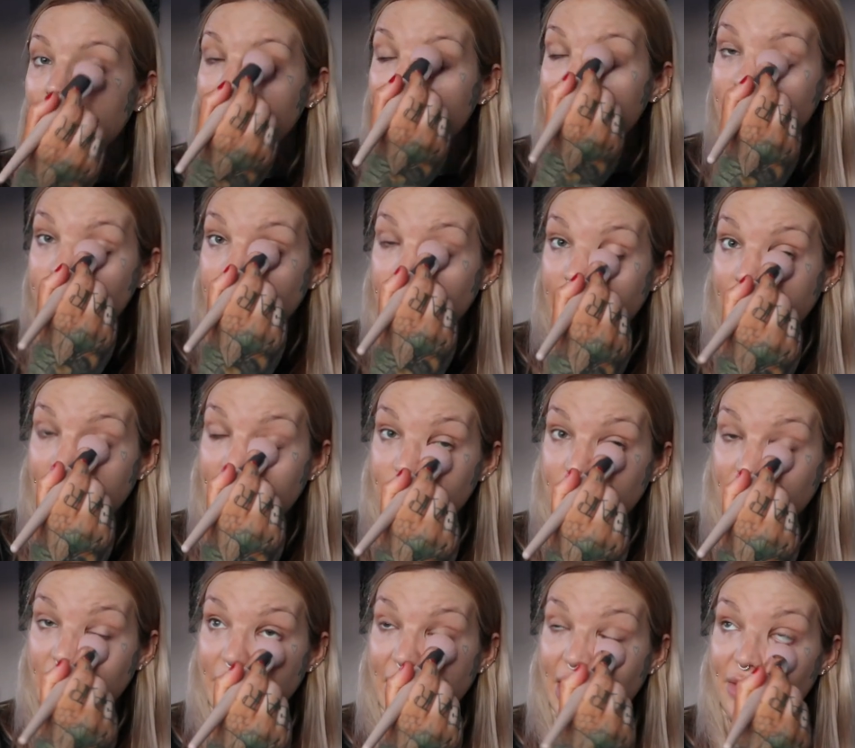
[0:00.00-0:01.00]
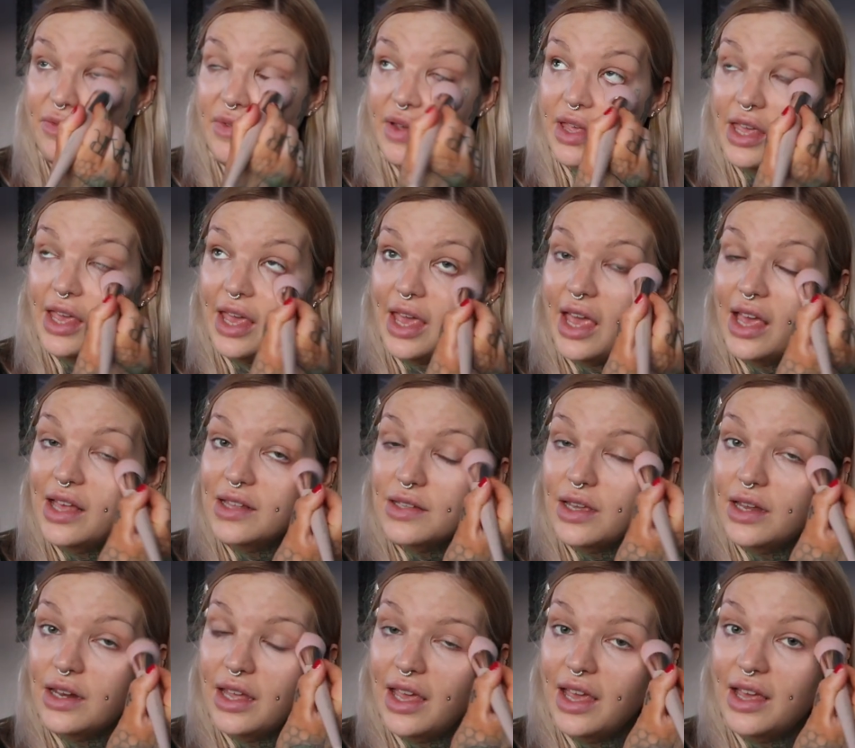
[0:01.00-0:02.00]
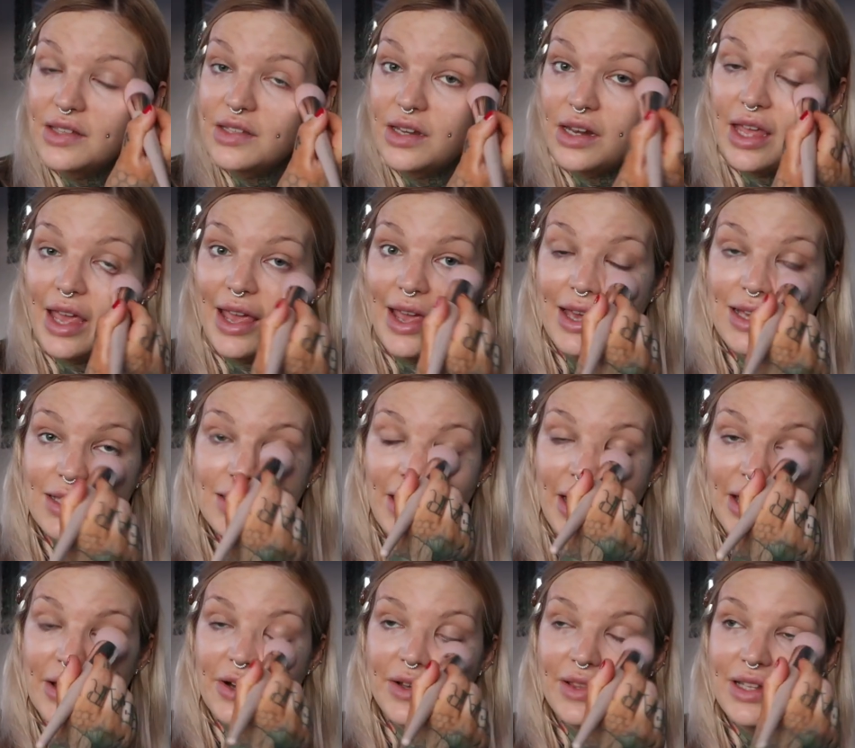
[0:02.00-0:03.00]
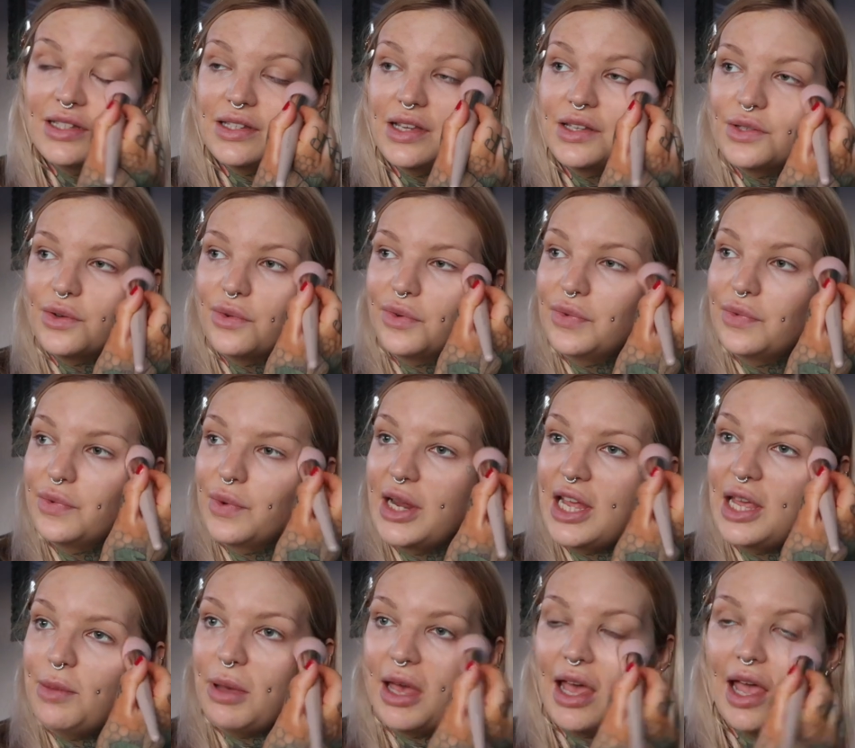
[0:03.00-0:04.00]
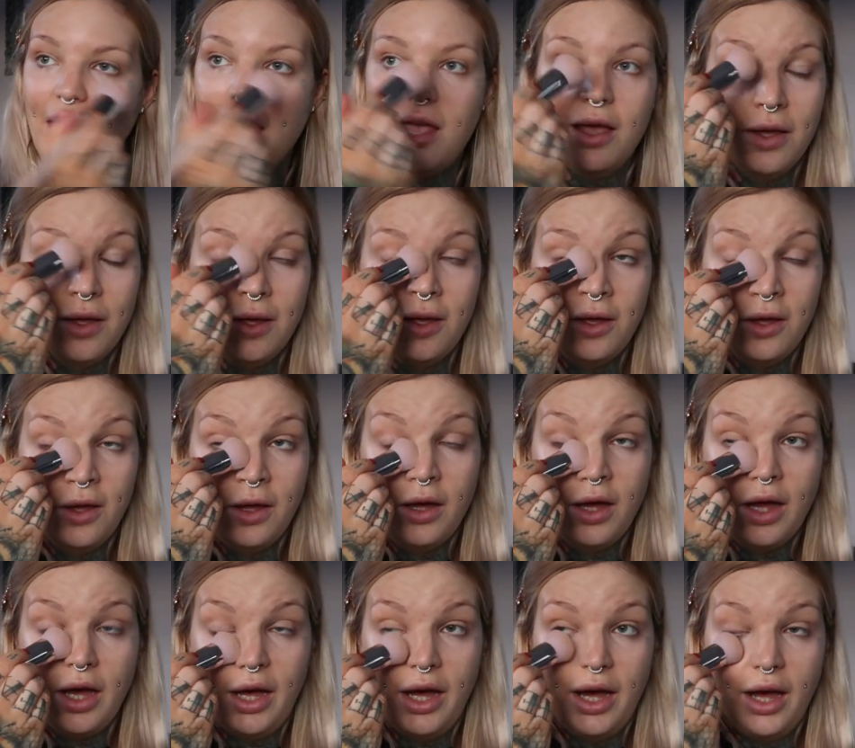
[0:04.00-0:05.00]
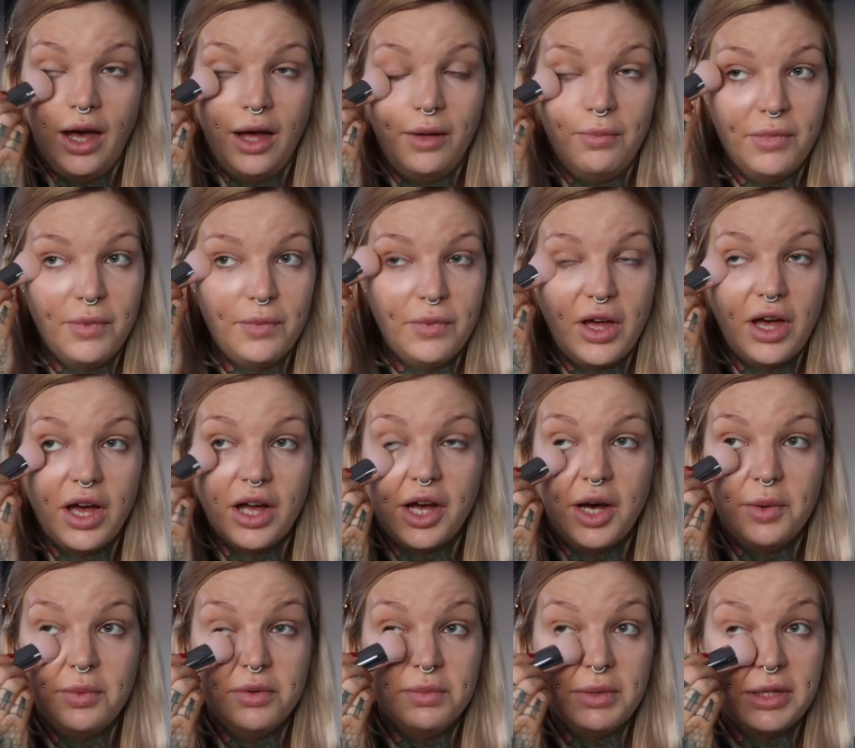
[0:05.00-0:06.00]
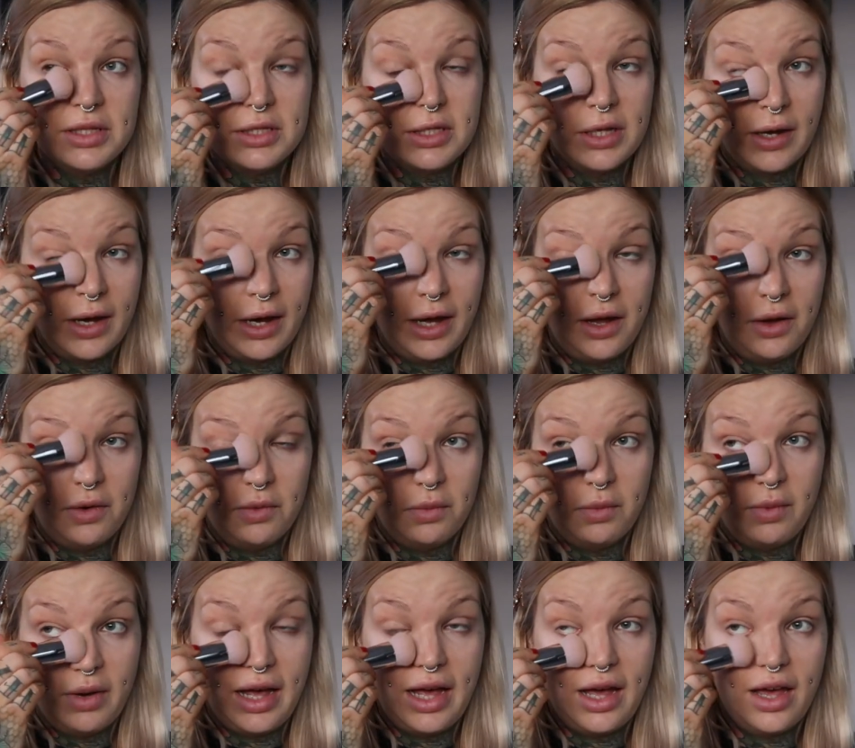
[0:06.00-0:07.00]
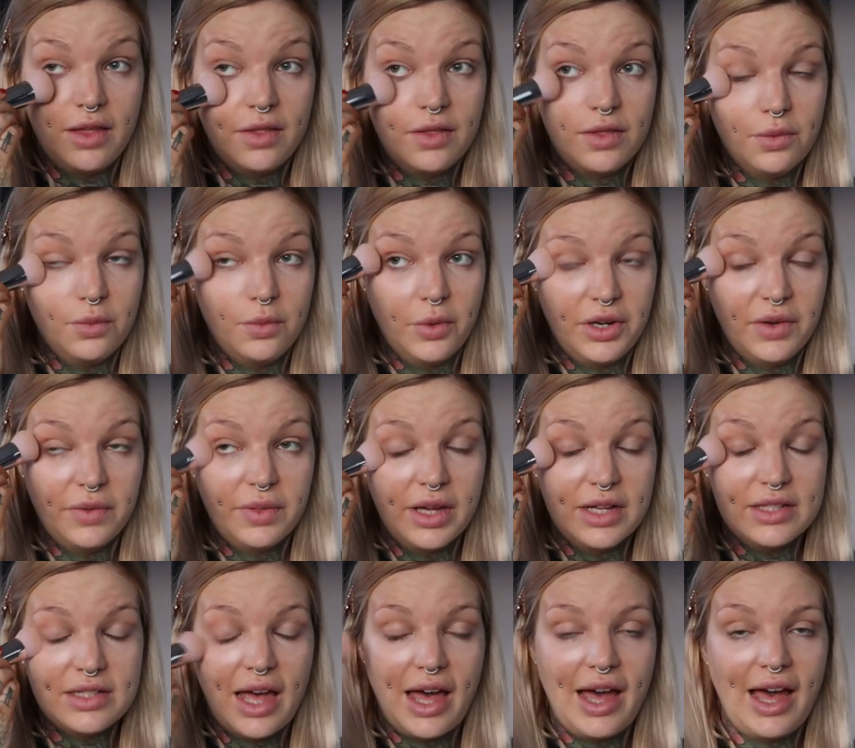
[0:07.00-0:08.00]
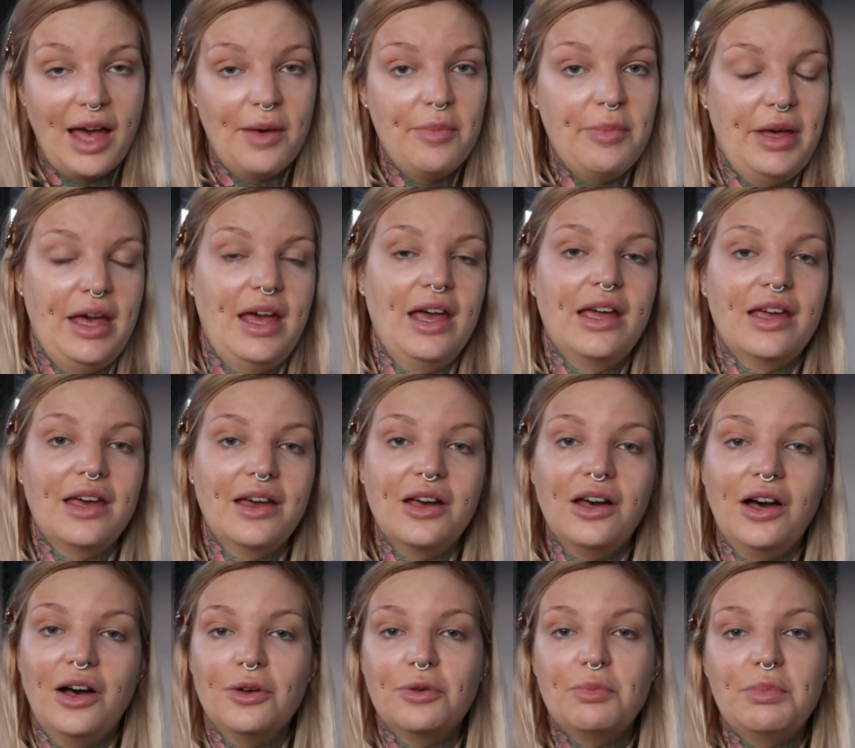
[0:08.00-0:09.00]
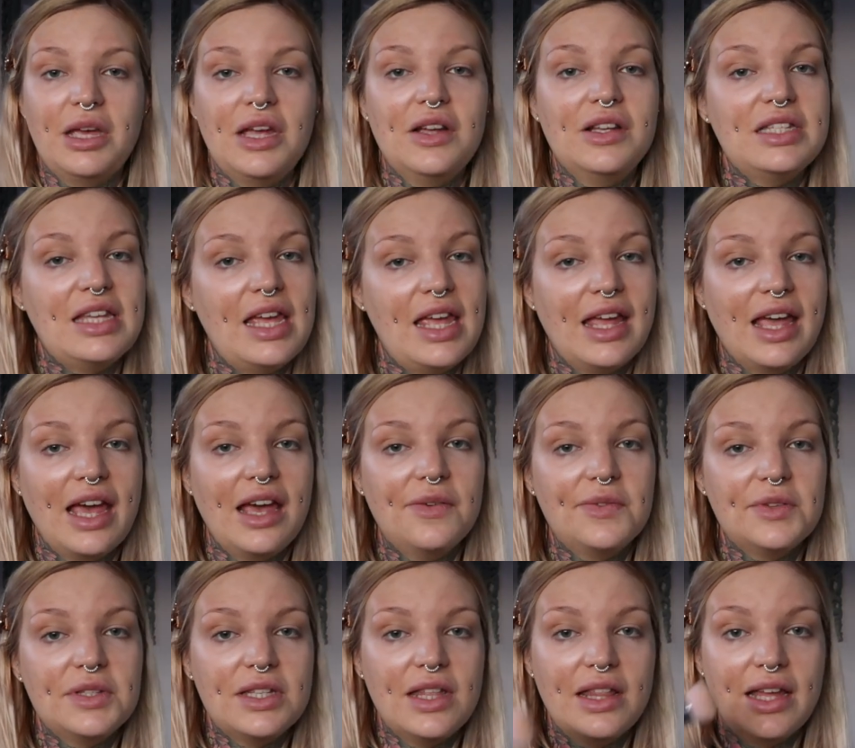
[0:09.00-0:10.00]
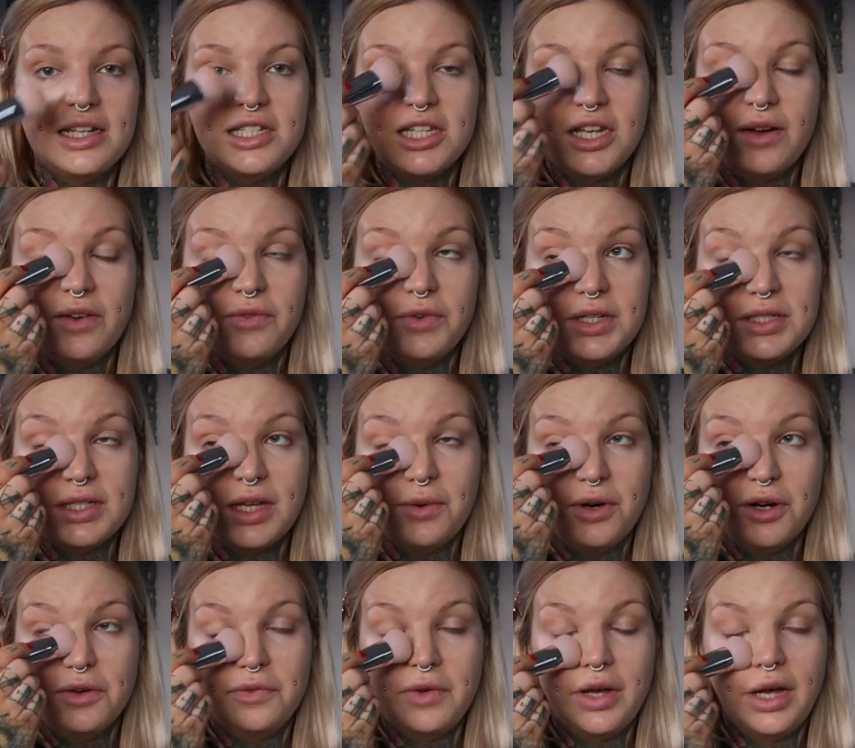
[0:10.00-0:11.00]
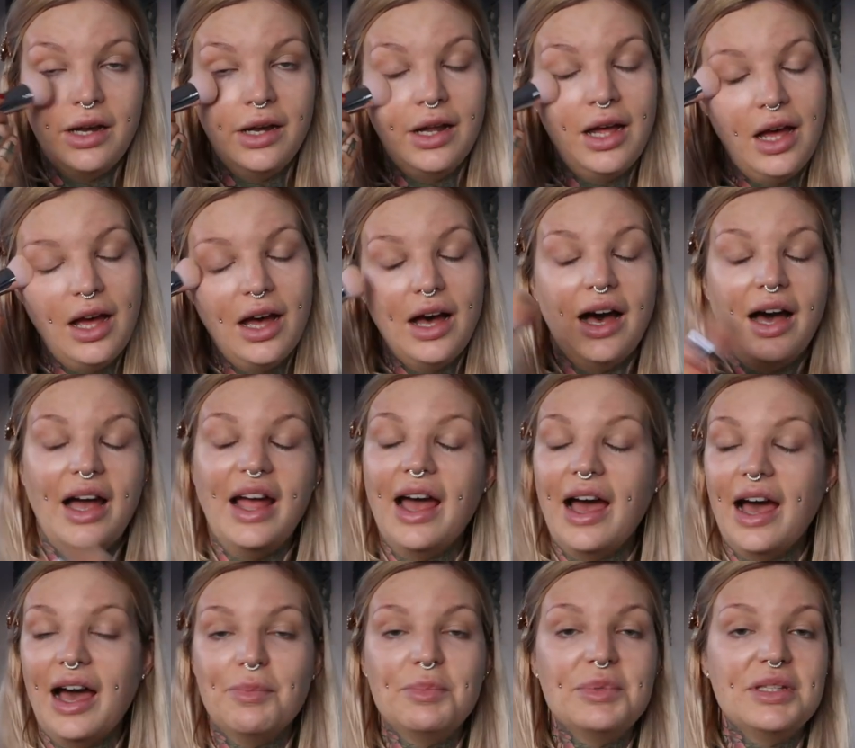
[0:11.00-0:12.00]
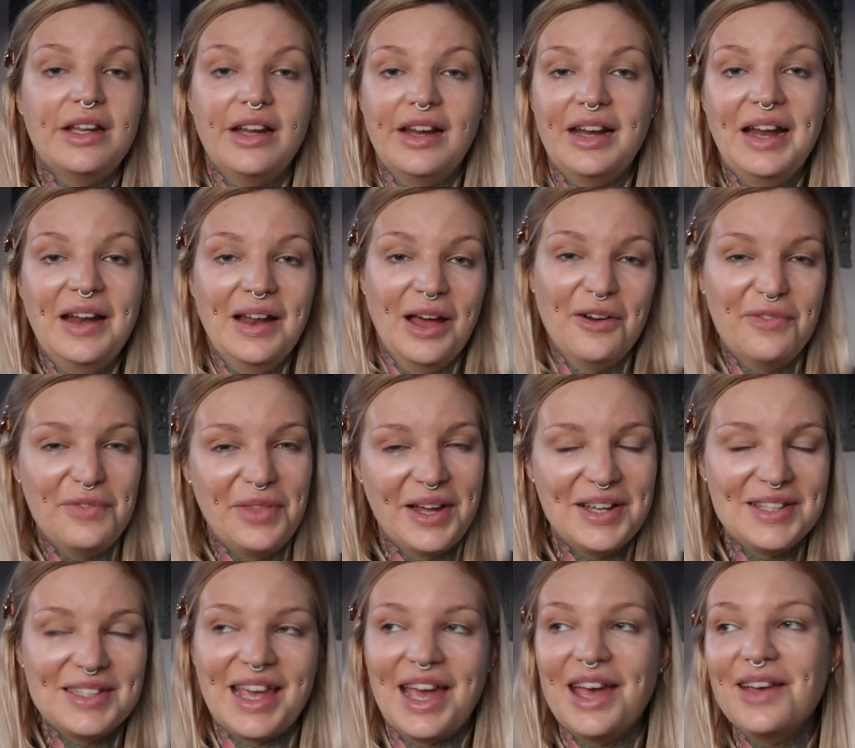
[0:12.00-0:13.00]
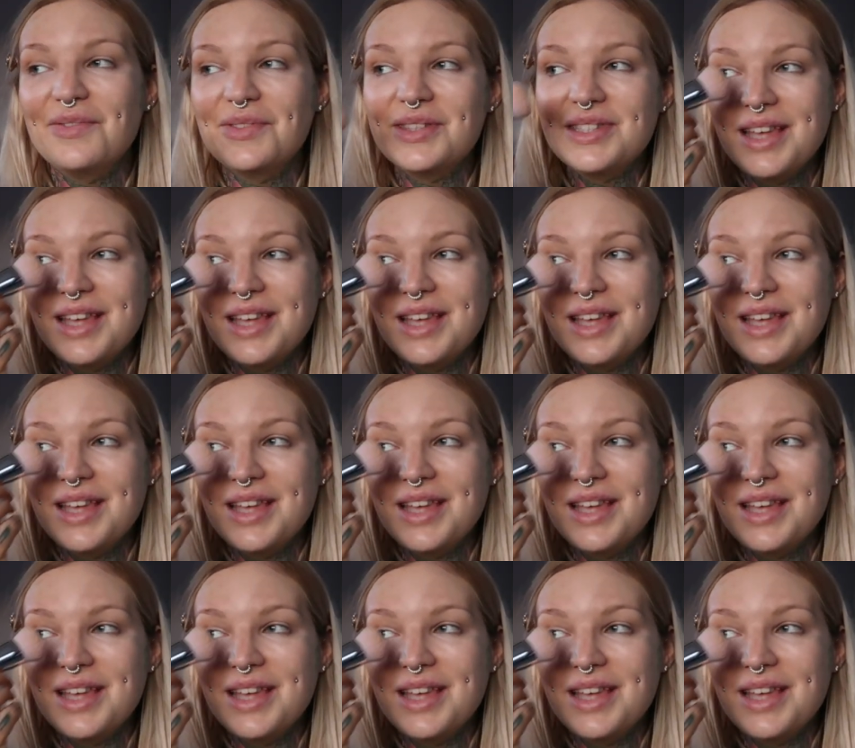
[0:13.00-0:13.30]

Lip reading: This product has been around for years and years and years. I got this as a freebie a couple months ago with one of those epic cult beauty gifts that they do every so often. I absolutely love those gifts.